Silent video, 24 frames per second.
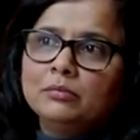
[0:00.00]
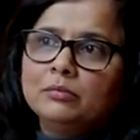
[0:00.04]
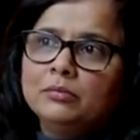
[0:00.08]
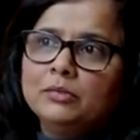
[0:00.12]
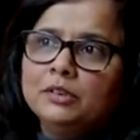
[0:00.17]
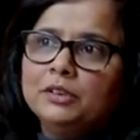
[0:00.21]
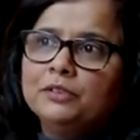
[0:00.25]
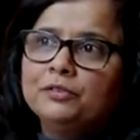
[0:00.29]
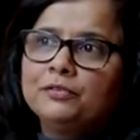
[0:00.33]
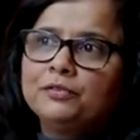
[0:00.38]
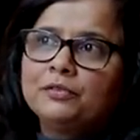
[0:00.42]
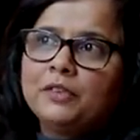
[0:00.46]

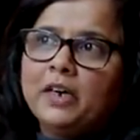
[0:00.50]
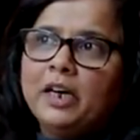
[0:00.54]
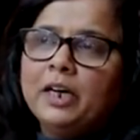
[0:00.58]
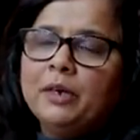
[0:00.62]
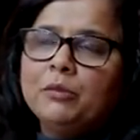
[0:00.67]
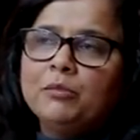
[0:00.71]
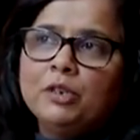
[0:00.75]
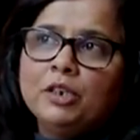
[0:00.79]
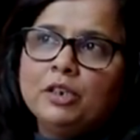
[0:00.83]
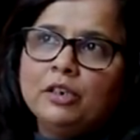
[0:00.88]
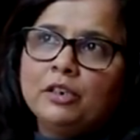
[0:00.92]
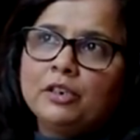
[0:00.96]
If
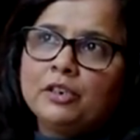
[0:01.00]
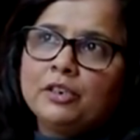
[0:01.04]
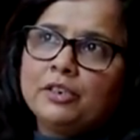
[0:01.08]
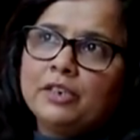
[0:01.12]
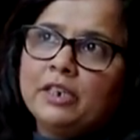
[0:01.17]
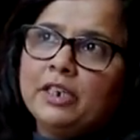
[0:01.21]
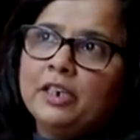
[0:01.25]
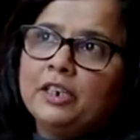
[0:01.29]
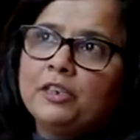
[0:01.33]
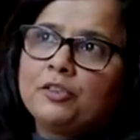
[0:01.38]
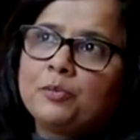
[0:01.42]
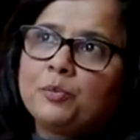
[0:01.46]
I'm here
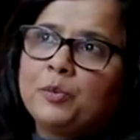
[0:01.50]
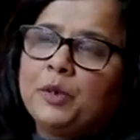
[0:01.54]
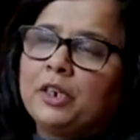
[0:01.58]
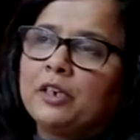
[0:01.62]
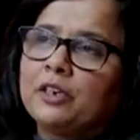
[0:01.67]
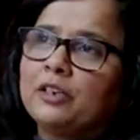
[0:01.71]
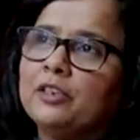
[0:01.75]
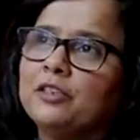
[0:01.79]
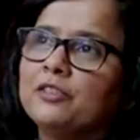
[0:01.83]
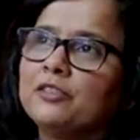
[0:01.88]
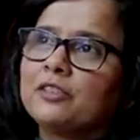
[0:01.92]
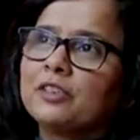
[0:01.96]
today, it's
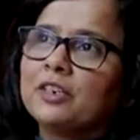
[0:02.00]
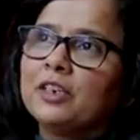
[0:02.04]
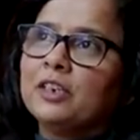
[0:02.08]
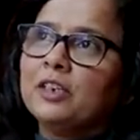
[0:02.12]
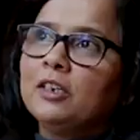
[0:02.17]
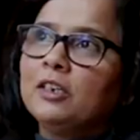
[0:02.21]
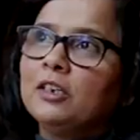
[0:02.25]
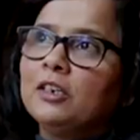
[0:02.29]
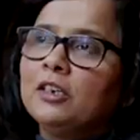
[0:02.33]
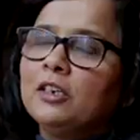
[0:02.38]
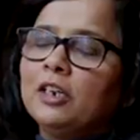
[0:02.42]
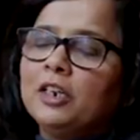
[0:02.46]
because
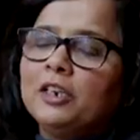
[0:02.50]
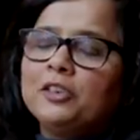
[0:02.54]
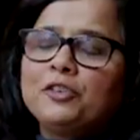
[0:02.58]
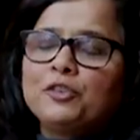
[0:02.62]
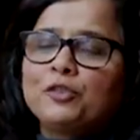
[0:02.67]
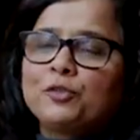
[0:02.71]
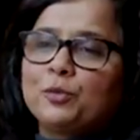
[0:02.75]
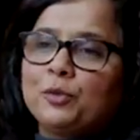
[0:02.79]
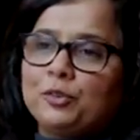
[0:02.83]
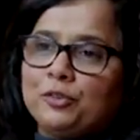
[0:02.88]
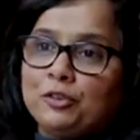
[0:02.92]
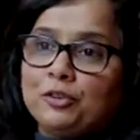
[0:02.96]
I
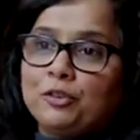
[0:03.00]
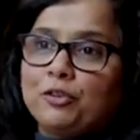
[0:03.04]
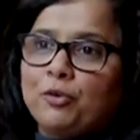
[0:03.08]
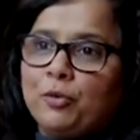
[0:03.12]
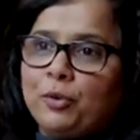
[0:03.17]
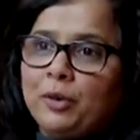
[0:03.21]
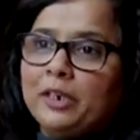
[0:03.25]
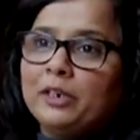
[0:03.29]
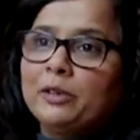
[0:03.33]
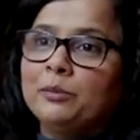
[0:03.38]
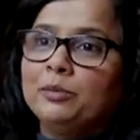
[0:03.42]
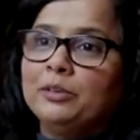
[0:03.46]
just was
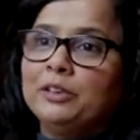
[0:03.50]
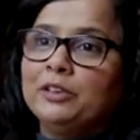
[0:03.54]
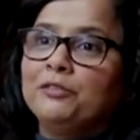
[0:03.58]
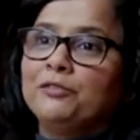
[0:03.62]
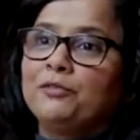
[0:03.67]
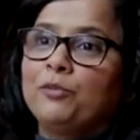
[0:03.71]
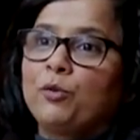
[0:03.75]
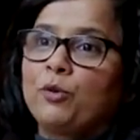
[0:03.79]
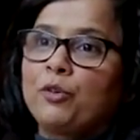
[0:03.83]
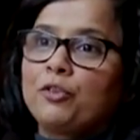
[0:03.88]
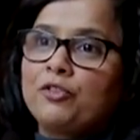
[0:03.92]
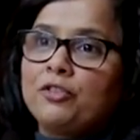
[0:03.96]
incredibly
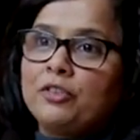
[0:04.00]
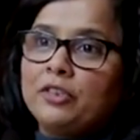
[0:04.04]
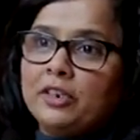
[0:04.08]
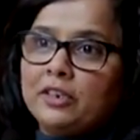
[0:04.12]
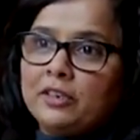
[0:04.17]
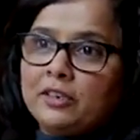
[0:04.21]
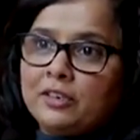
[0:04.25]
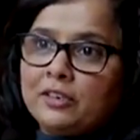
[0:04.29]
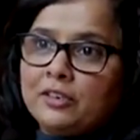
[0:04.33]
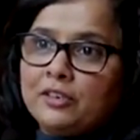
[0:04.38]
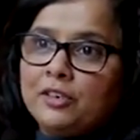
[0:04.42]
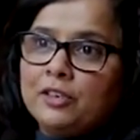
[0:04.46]

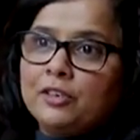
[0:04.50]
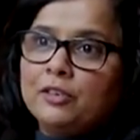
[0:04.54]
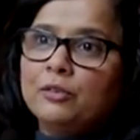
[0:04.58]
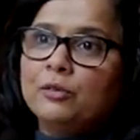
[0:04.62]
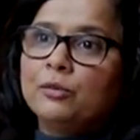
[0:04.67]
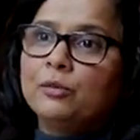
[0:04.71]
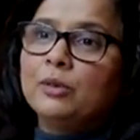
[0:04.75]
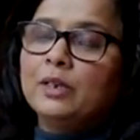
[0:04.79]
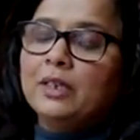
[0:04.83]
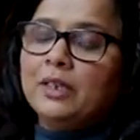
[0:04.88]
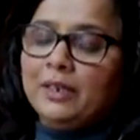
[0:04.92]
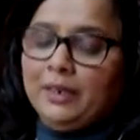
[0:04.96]
fortunate
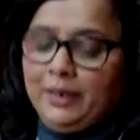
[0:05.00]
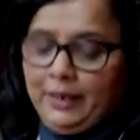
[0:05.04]
to